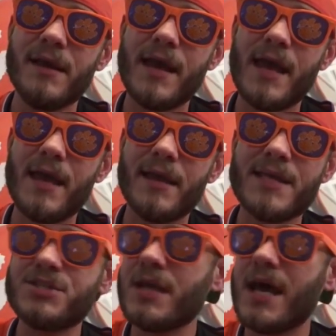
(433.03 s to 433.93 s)
And
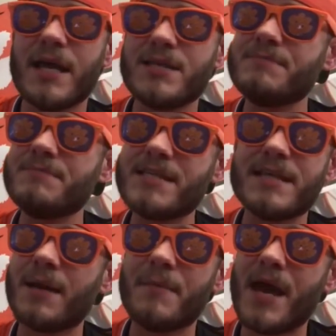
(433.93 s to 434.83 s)
it's
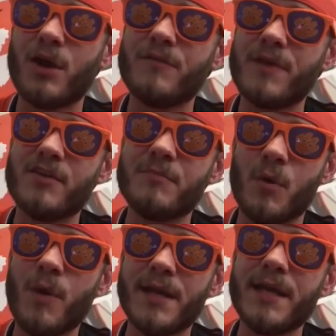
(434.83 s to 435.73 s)
not a matter of if, but
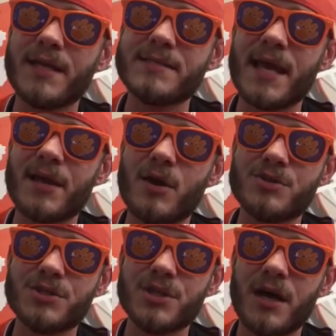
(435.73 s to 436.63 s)
when he gets a head
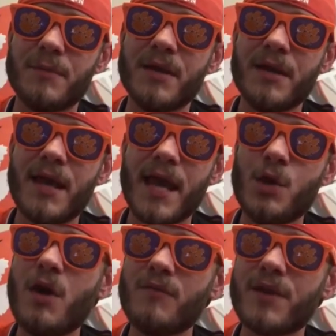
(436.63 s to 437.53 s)
coaching job, and
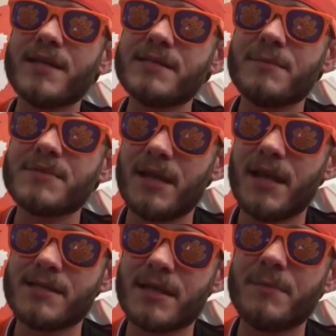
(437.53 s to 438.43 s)
whoever gets him
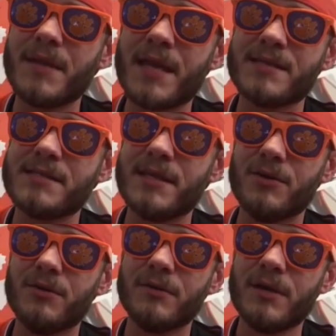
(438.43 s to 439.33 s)
is going to be getting a
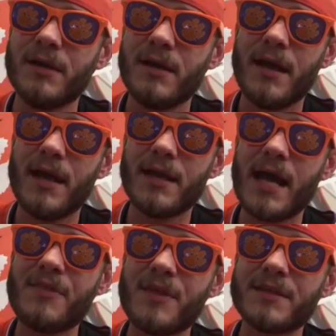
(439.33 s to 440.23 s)
steal. And
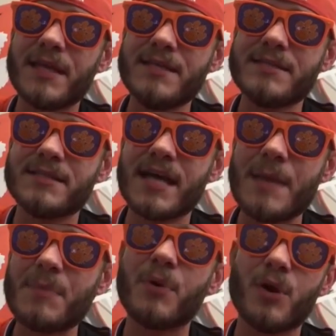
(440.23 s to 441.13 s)
I think that he's the
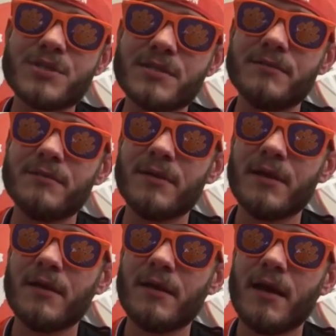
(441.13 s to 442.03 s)
type of person
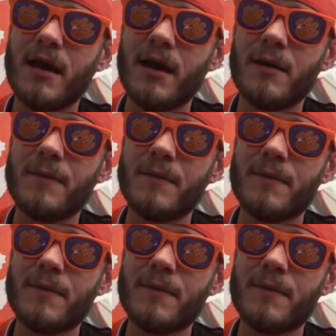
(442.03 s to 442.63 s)
that